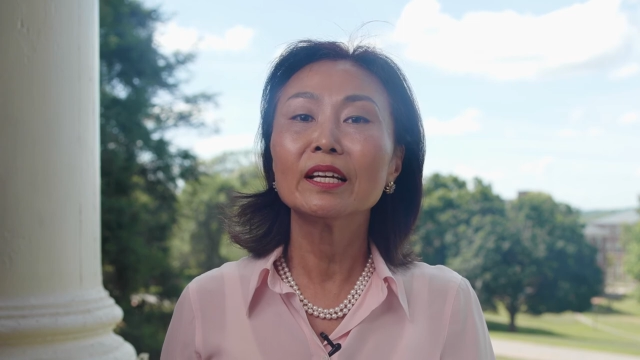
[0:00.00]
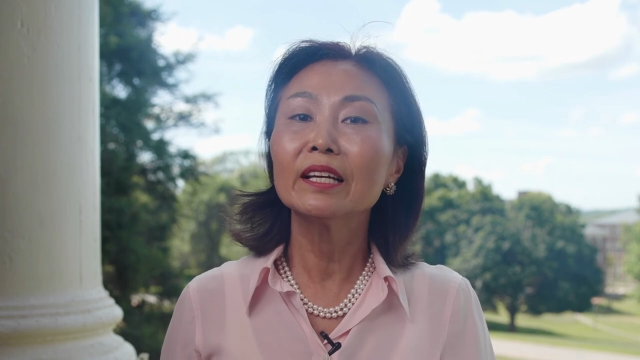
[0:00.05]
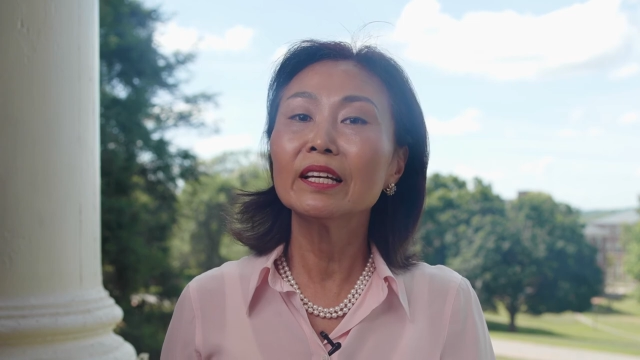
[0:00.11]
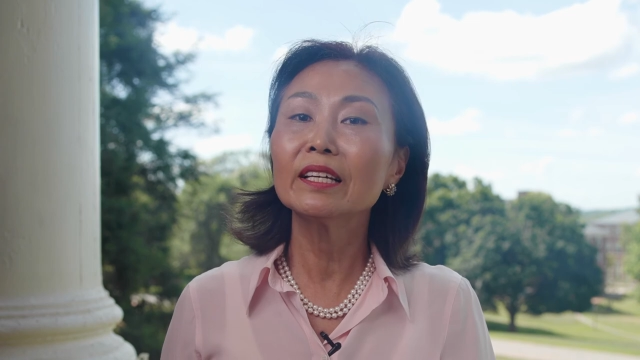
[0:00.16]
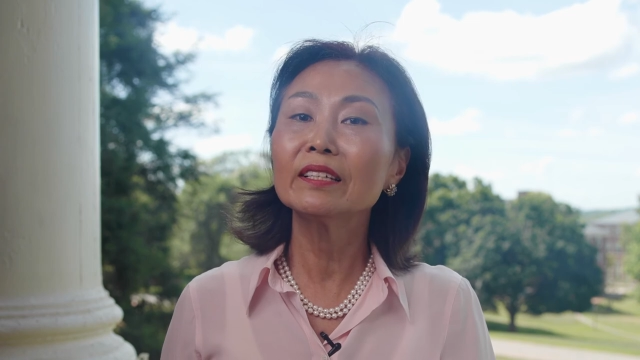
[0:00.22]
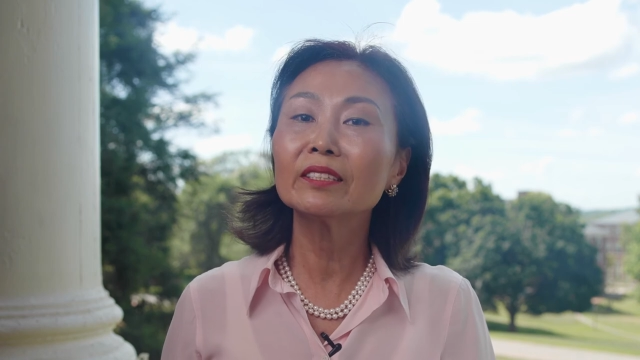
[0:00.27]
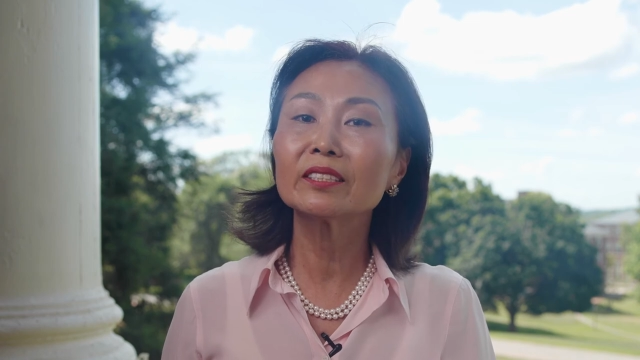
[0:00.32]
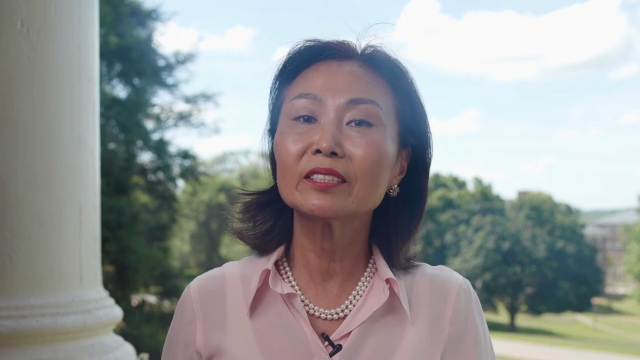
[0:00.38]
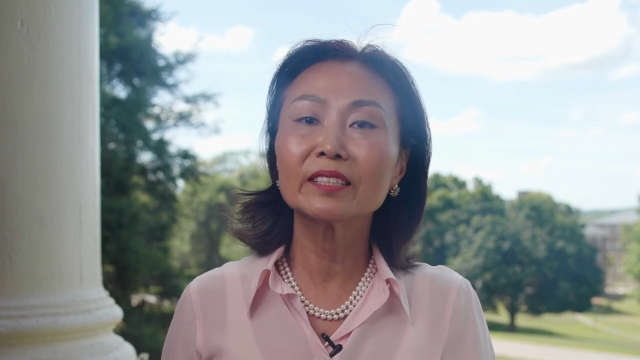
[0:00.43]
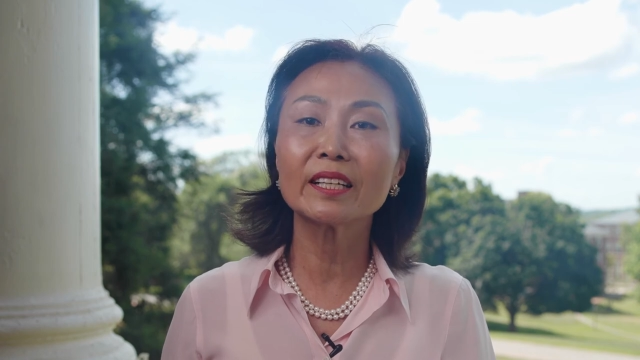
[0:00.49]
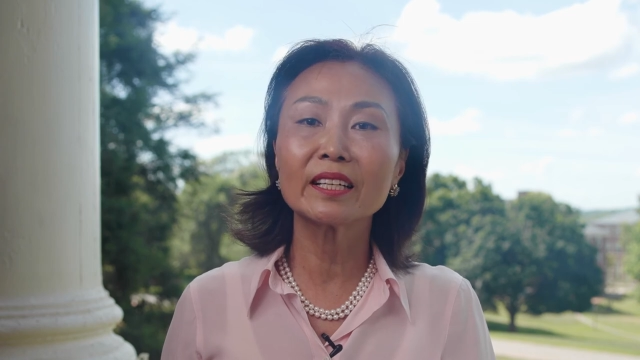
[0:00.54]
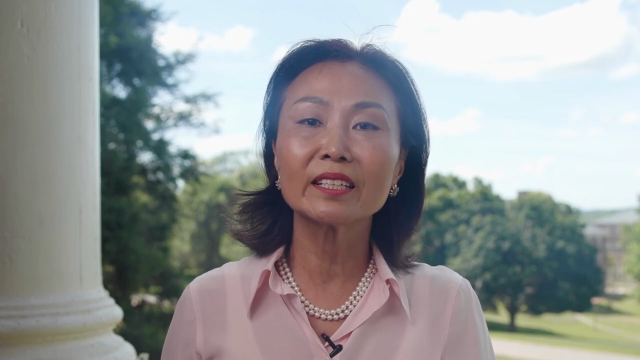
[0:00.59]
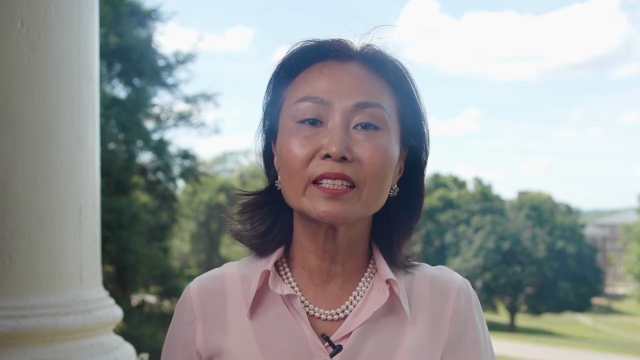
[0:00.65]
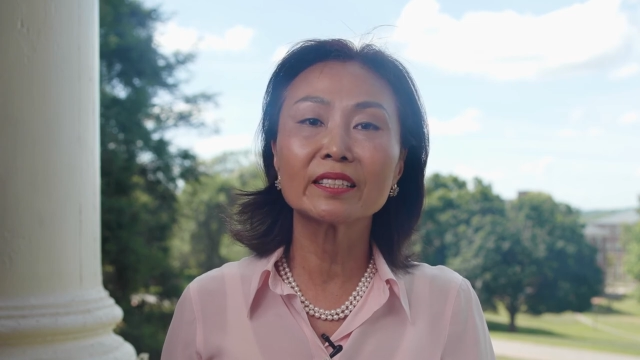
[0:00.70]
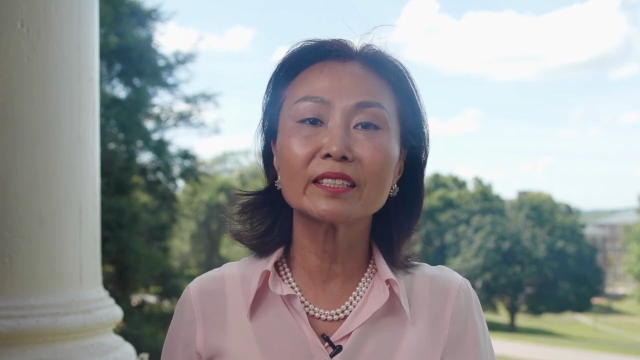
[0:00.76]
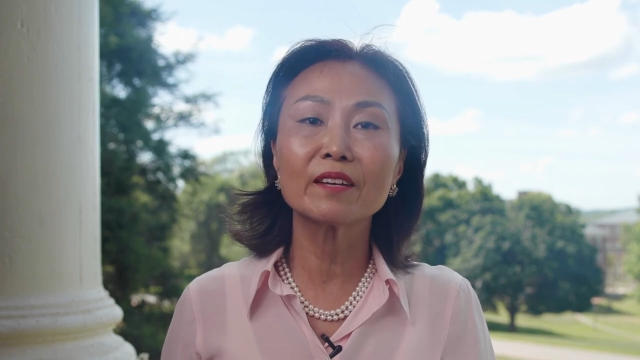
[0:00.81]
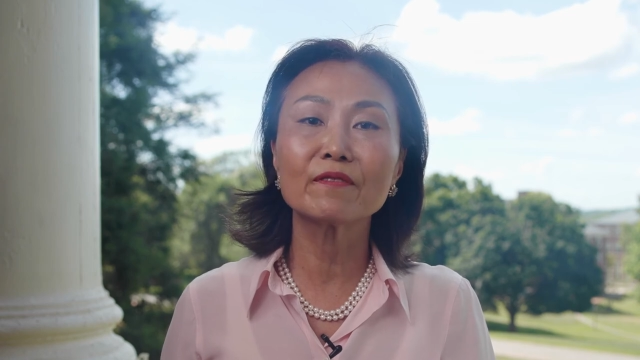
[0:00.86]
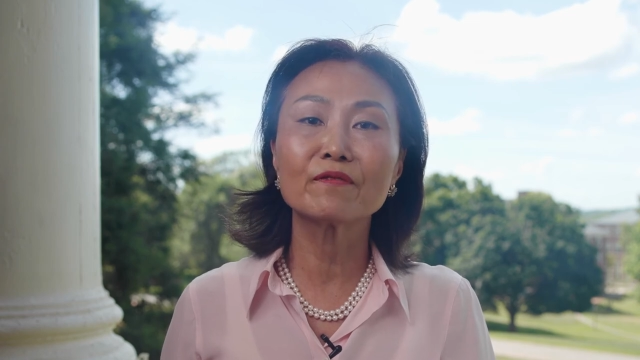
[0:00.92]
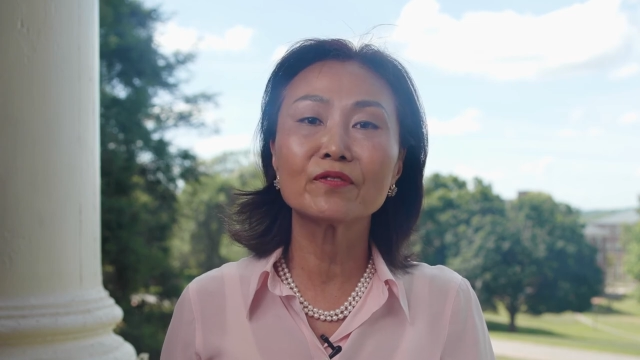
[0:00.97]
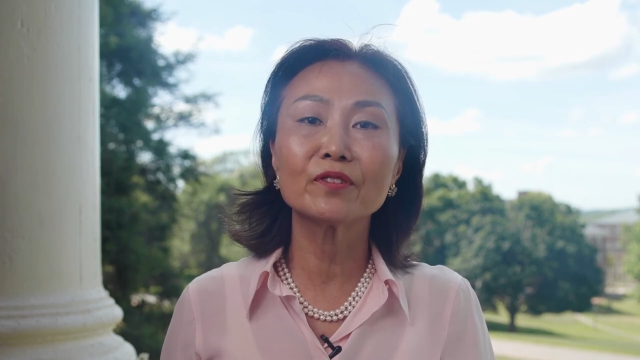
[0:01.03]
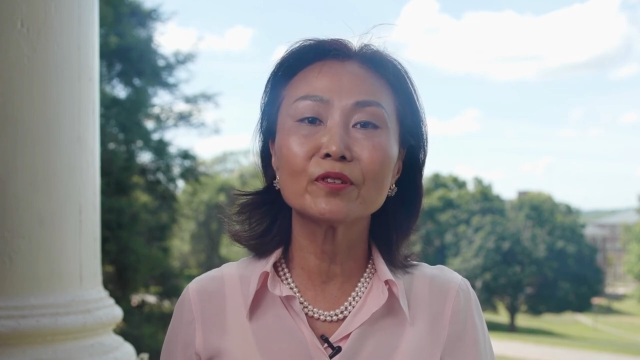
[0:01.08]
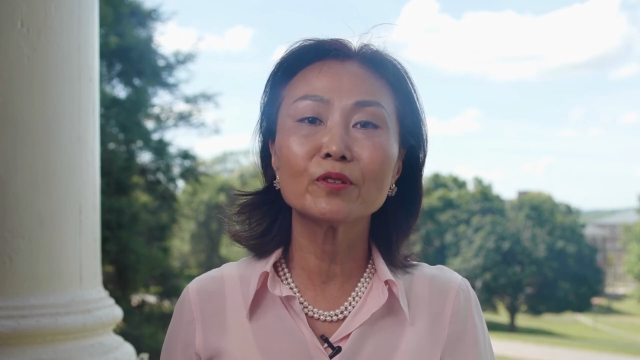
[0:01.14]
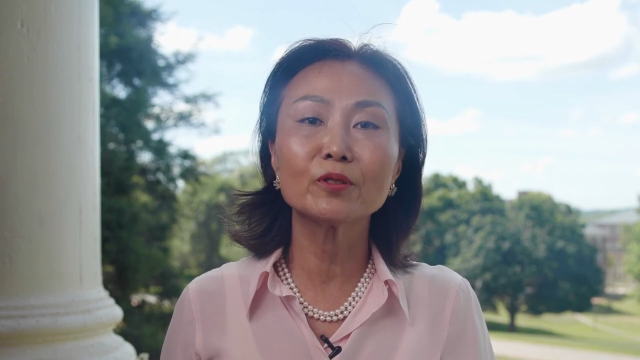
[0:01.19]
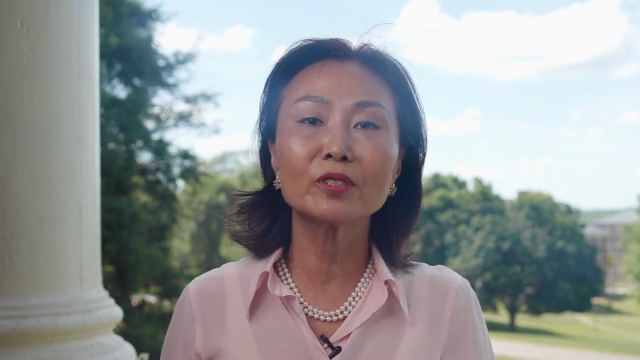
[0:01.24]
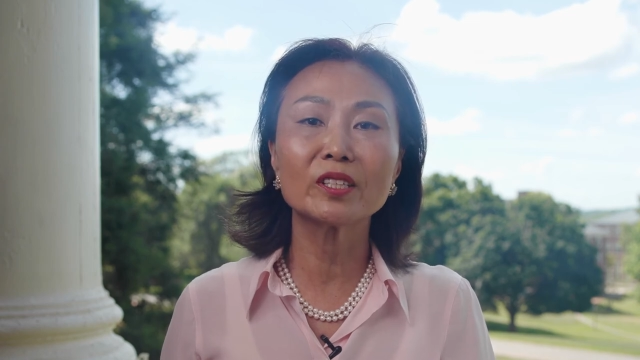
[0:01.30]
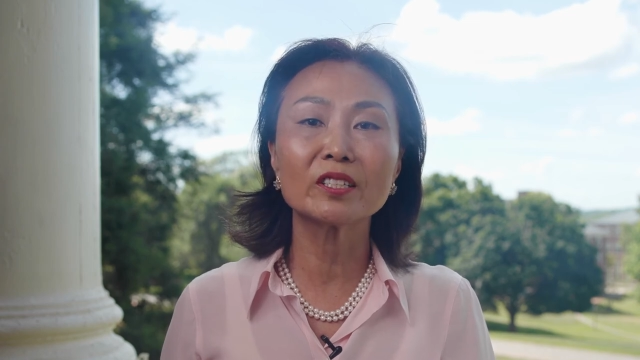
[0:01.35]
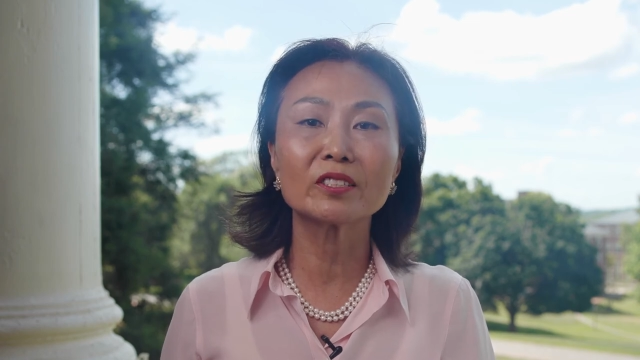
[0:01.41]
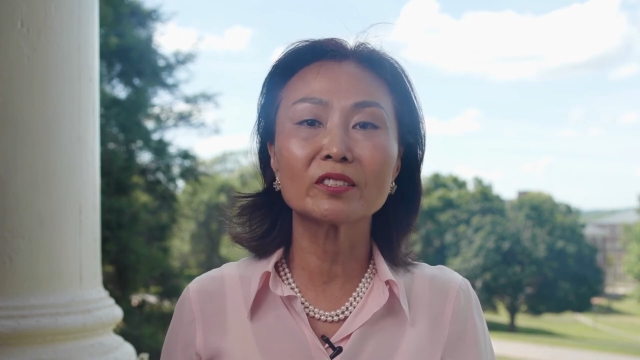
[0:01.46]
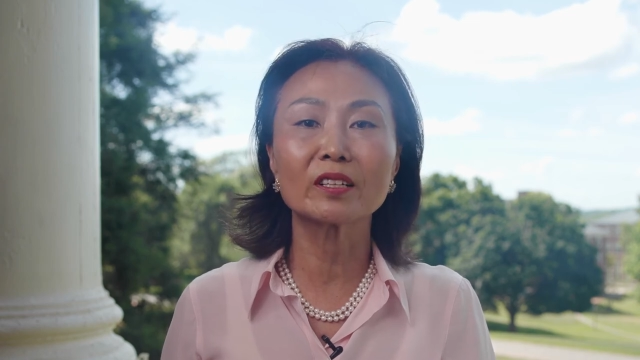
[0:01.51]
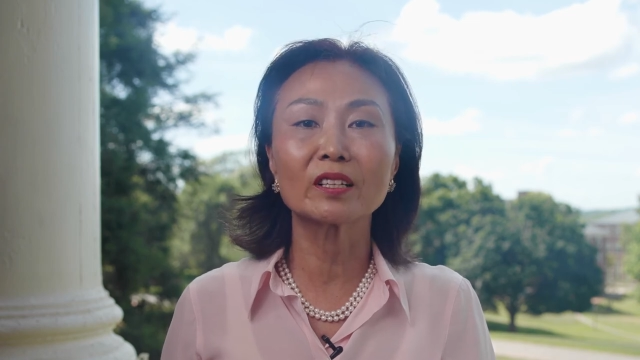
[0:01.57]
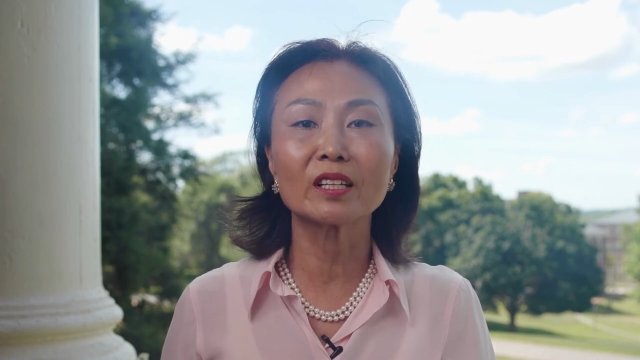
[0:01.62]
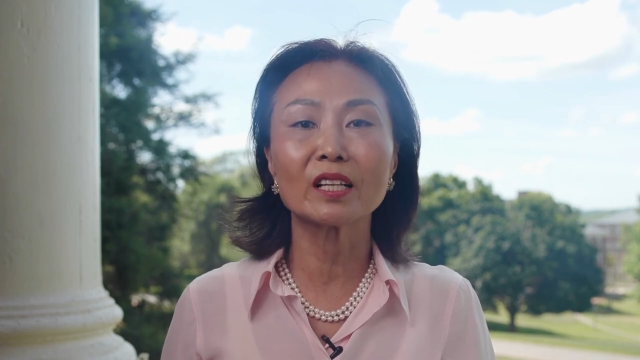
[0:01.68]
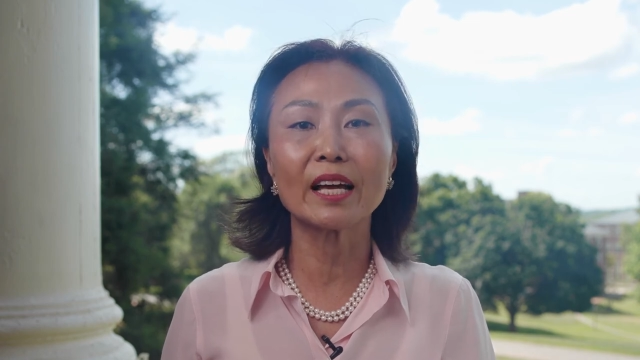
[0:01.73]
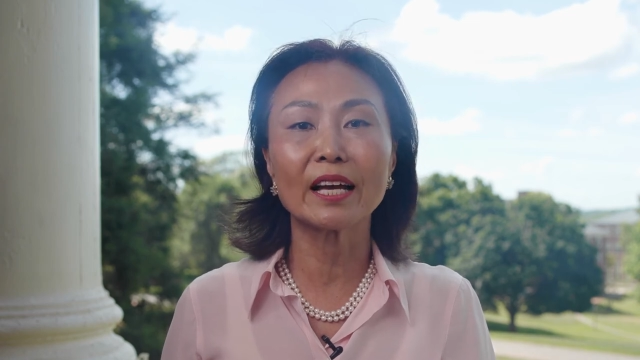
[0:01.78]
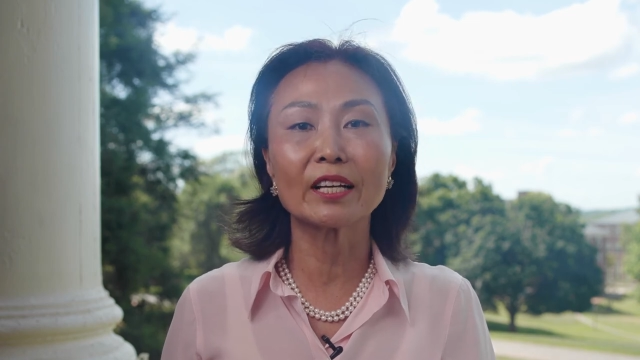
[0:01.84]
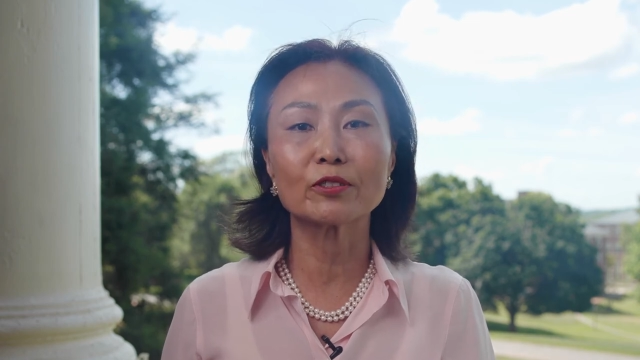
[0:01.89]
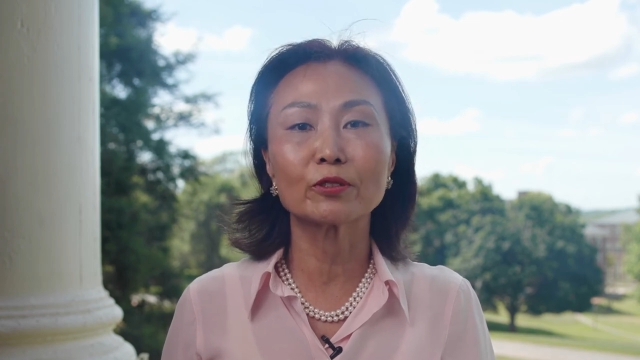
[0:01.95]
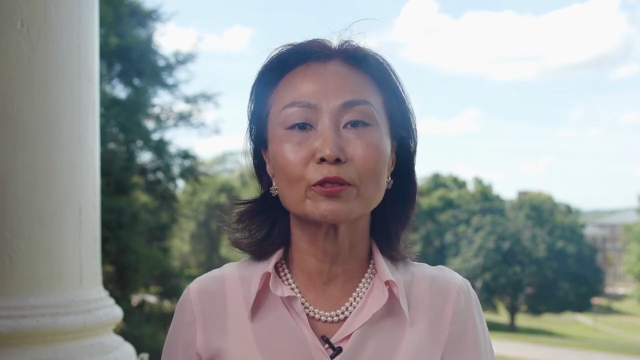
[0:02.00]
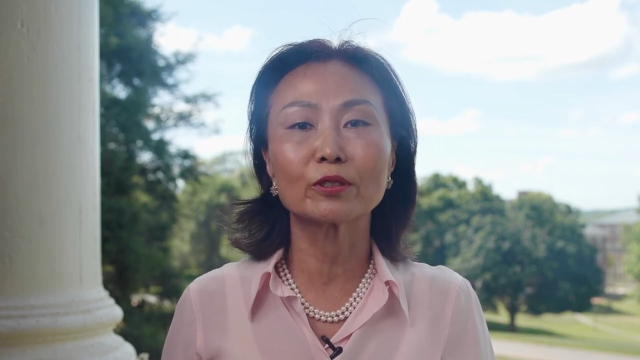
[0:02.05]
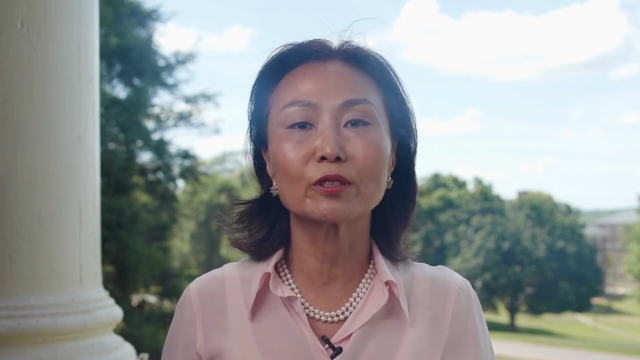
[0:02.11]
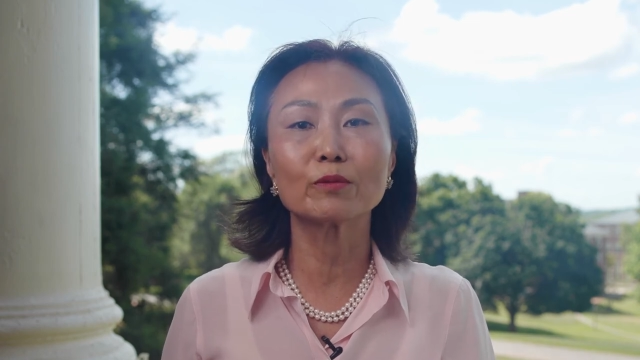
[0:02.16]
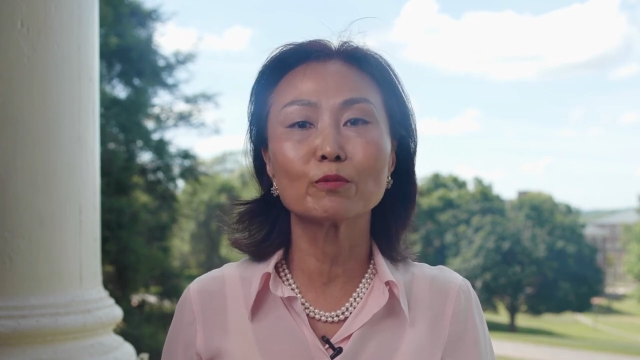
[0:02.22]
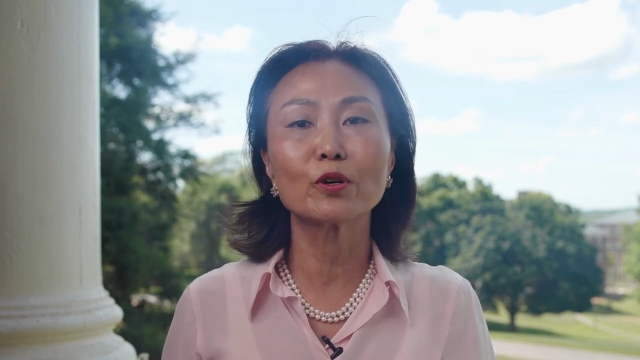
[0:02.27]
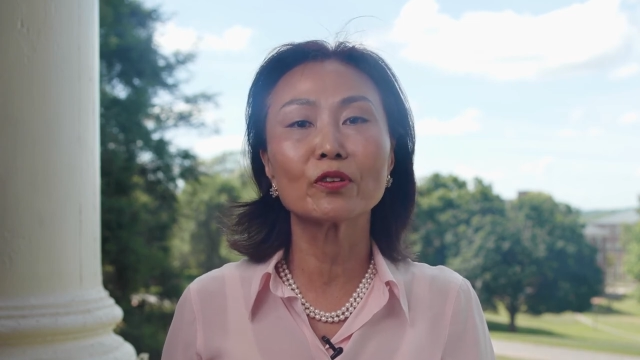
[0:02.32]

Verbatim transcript: in a setting that fuses the classroom